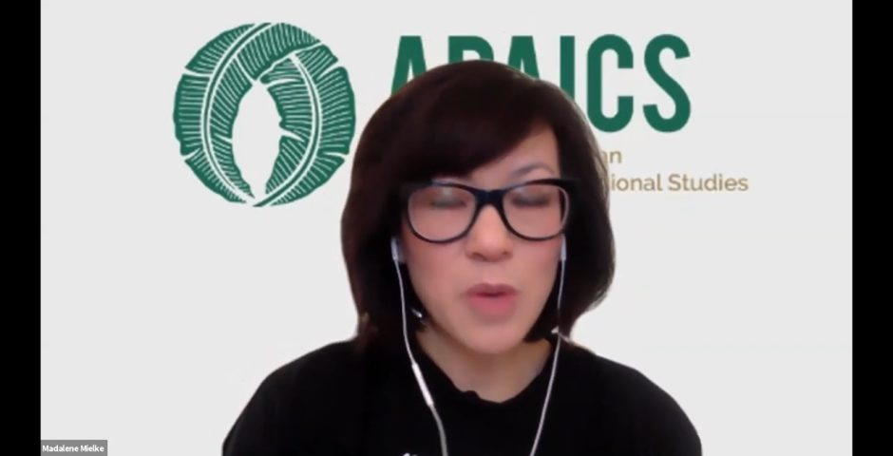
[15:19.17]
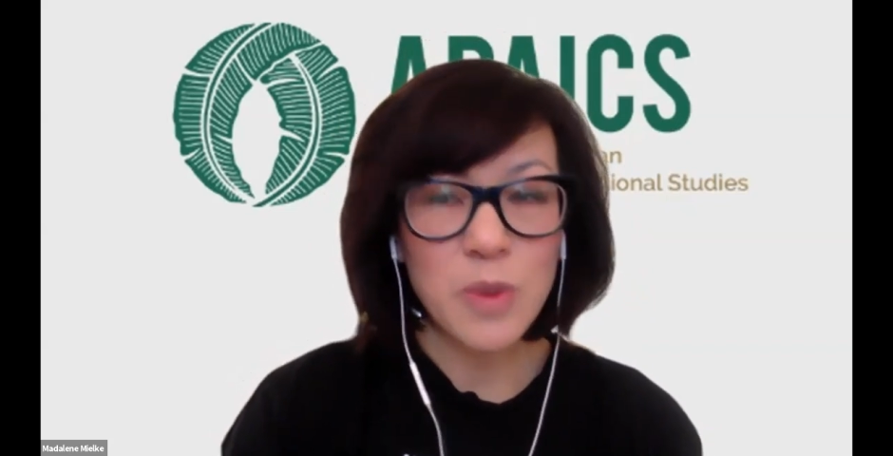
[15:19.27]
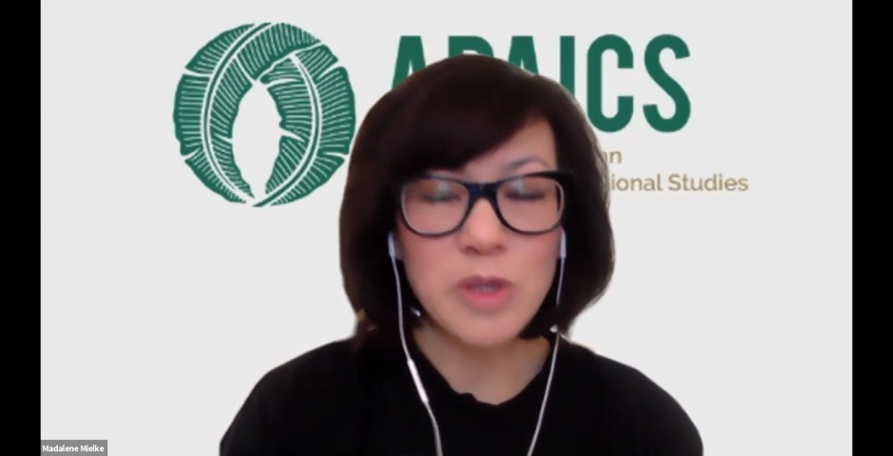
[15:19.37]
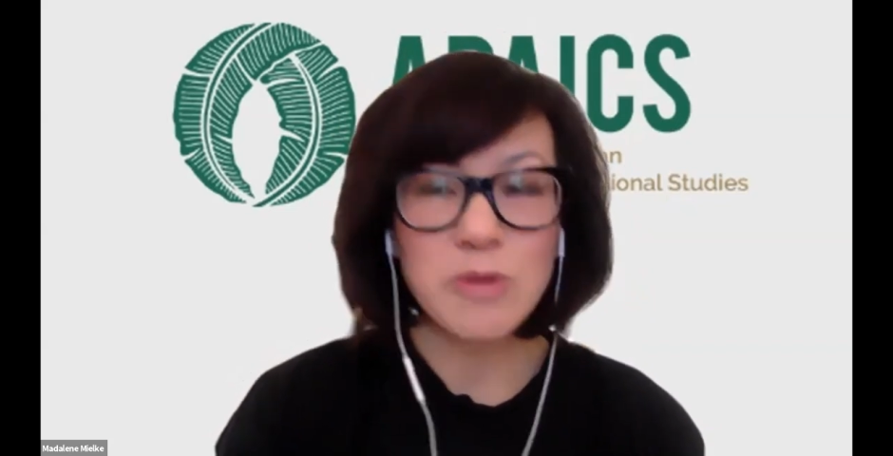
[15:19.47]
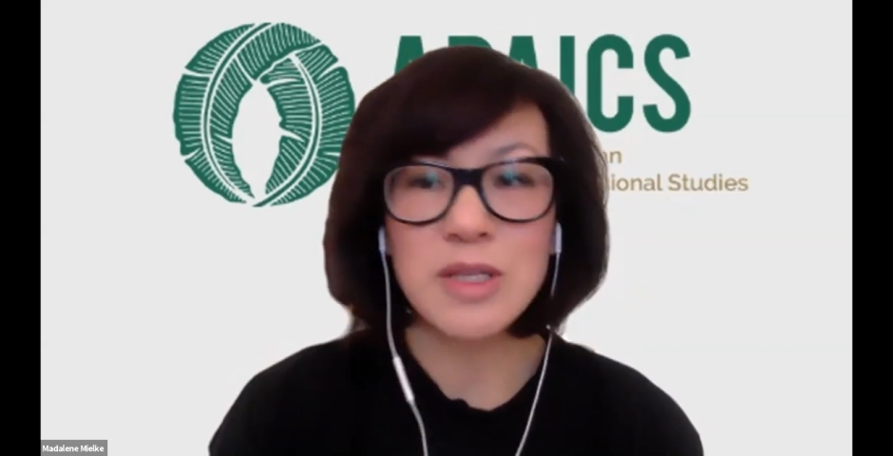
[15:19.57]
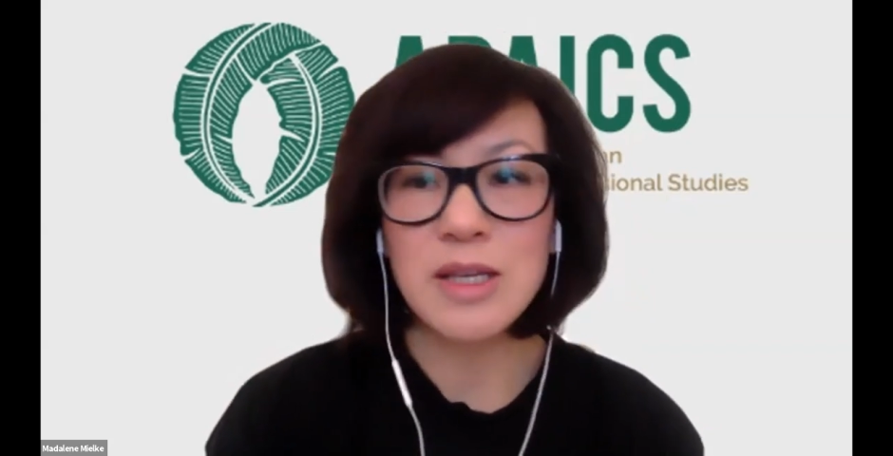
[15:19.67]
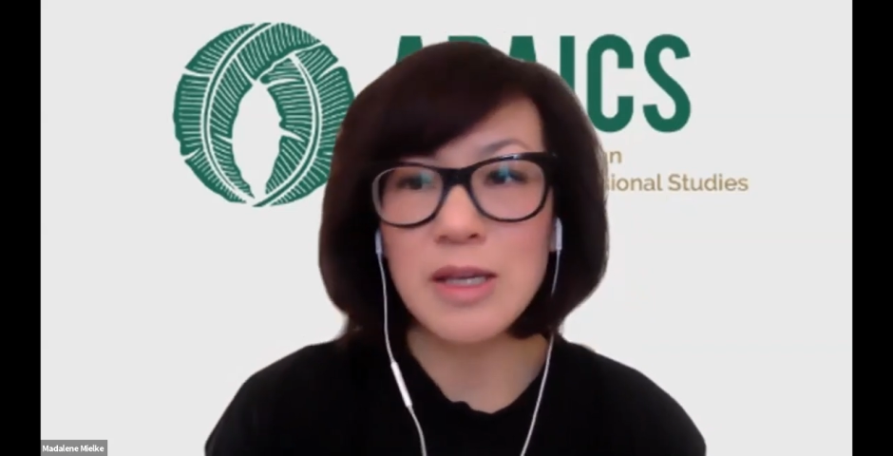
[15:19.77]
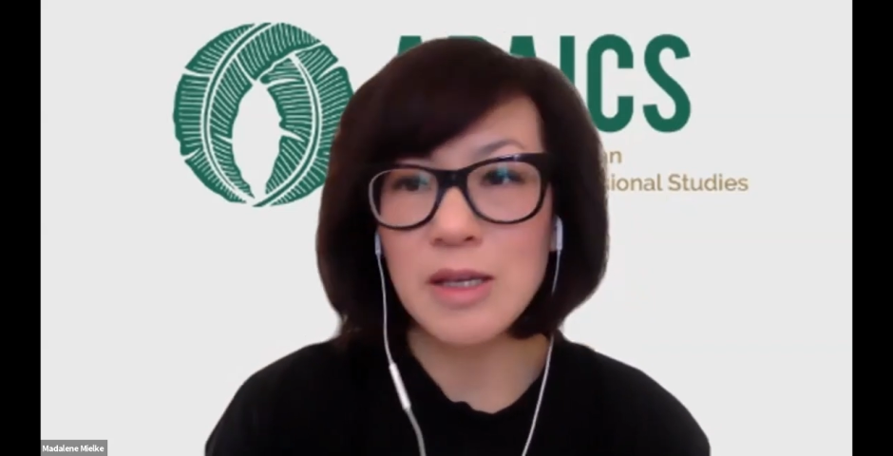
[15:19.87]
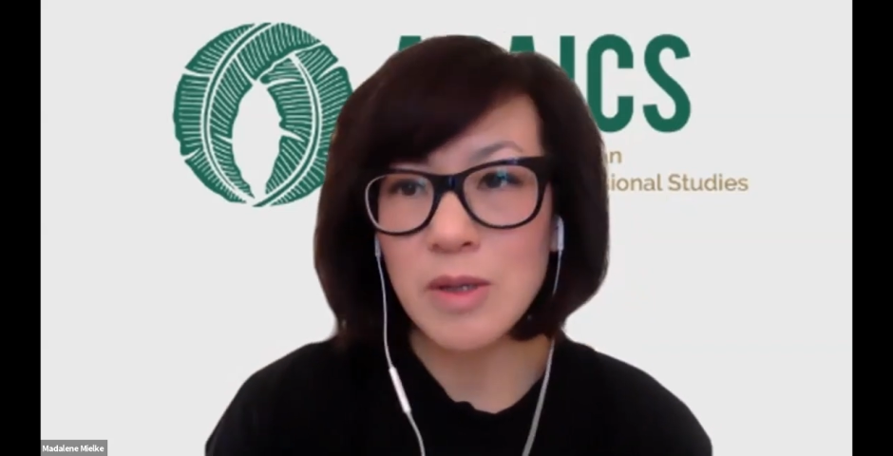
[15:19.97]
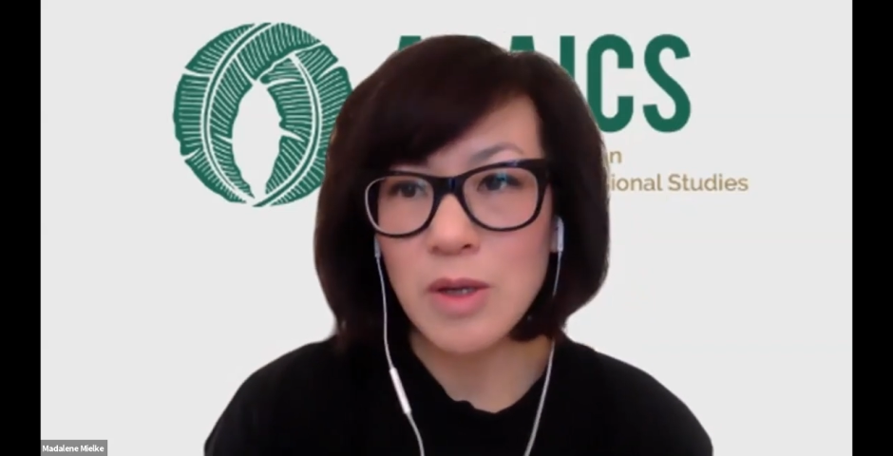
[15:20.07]
what do you
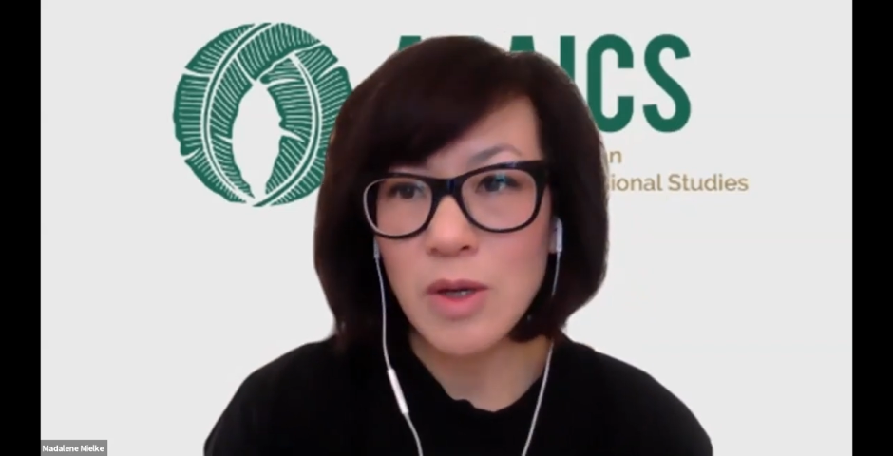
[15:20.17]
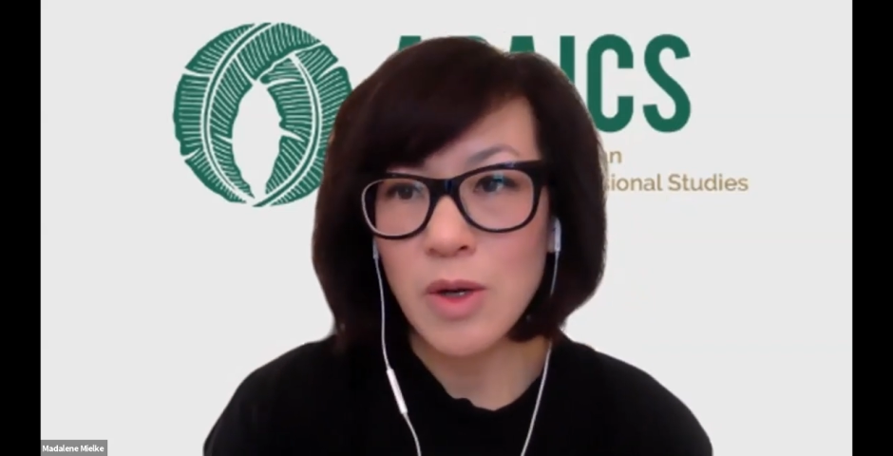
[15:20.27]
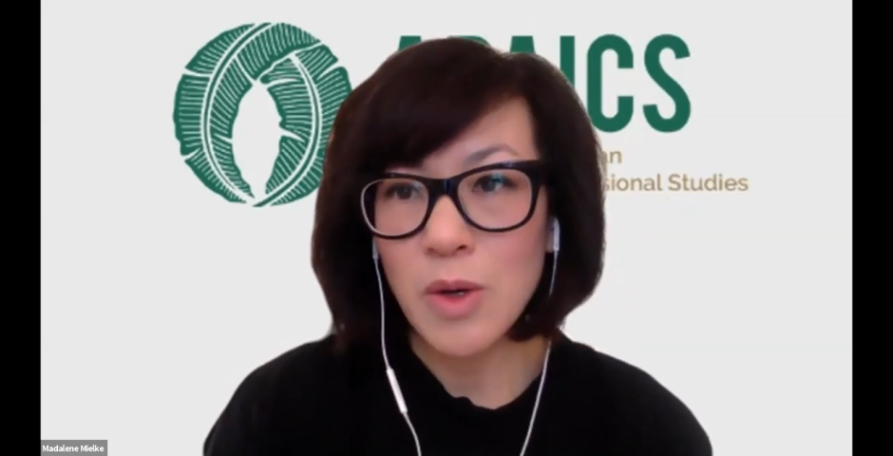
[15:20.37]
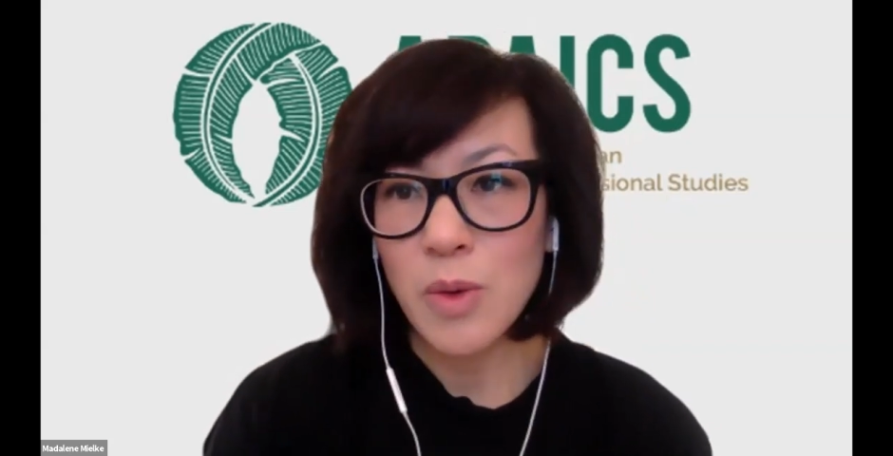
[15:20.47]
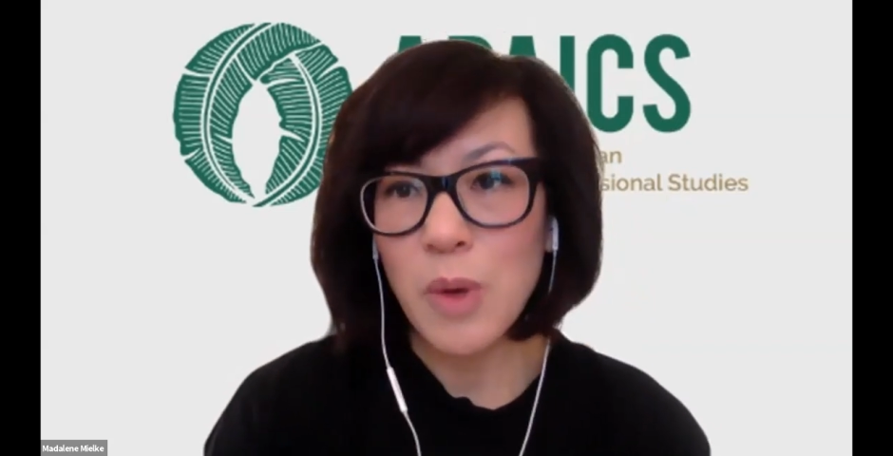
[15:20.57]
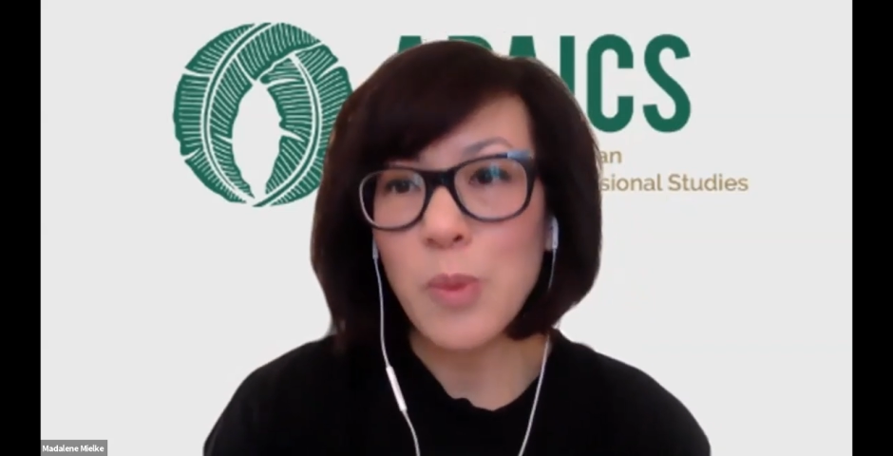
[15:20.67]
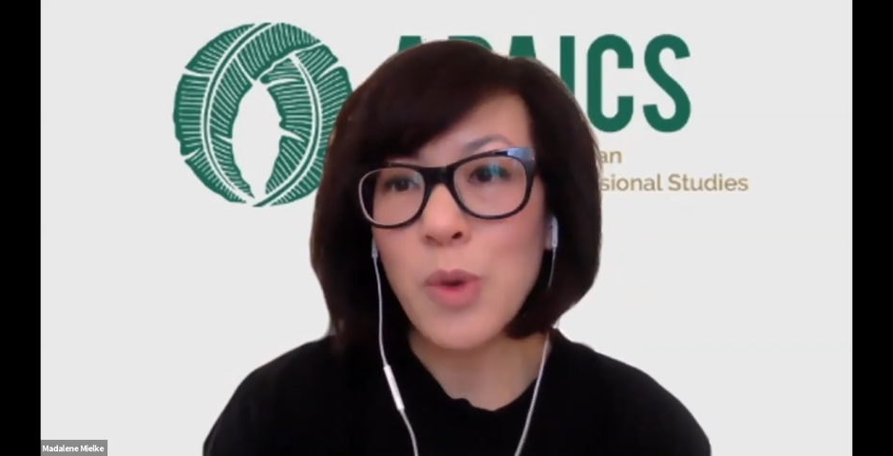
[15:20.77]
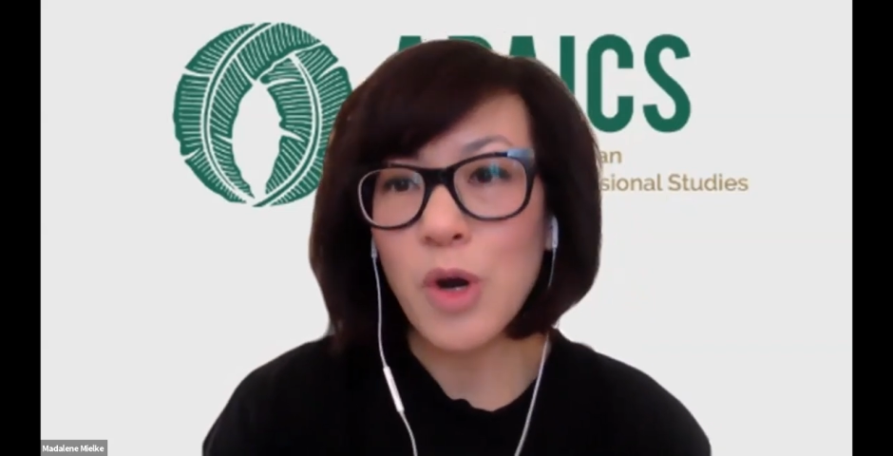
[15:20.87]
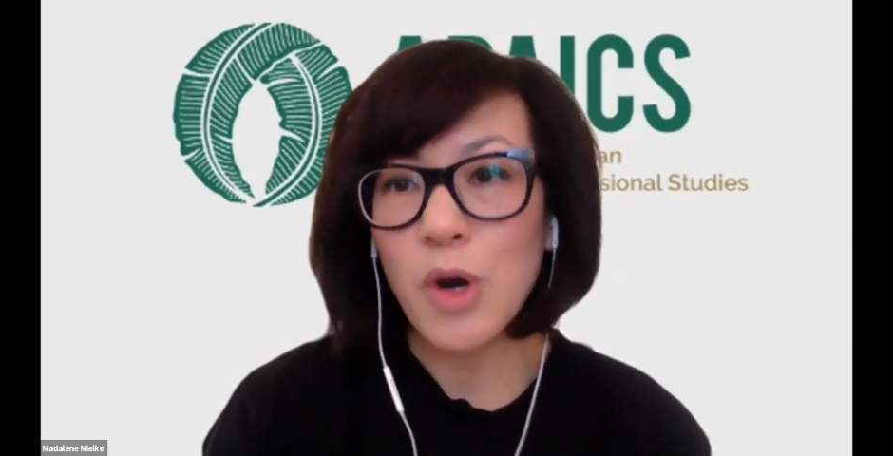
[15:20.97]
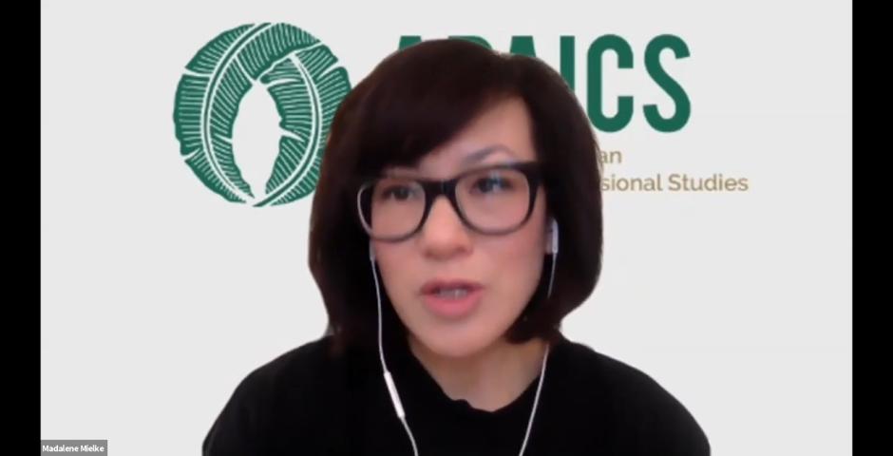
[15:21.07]
see what
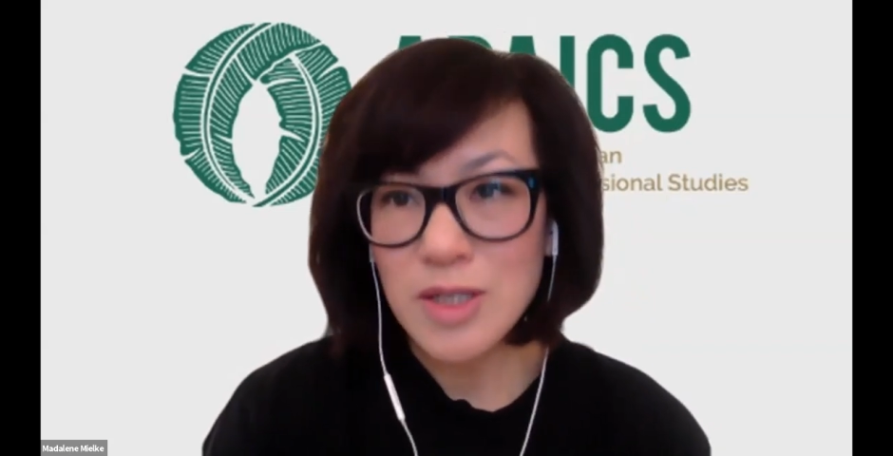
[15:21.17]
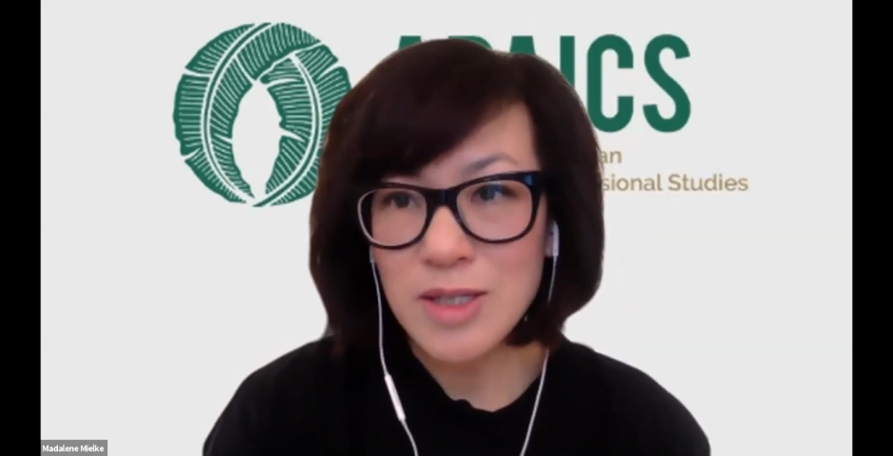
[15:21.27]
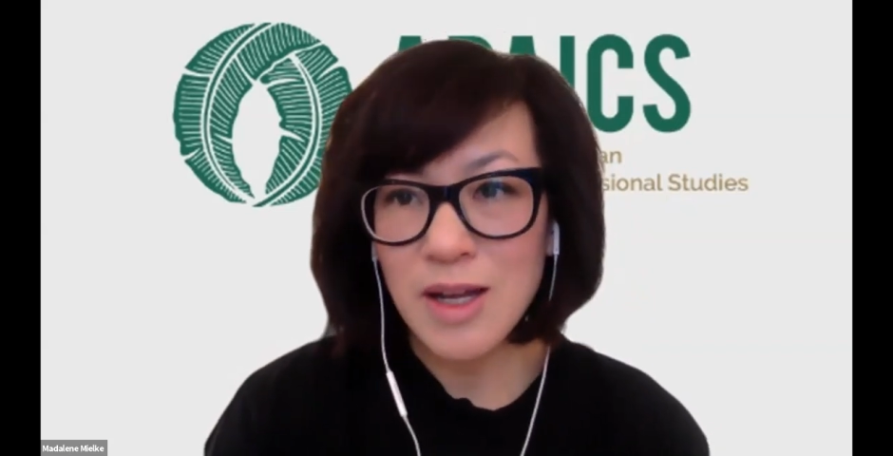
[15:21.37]
works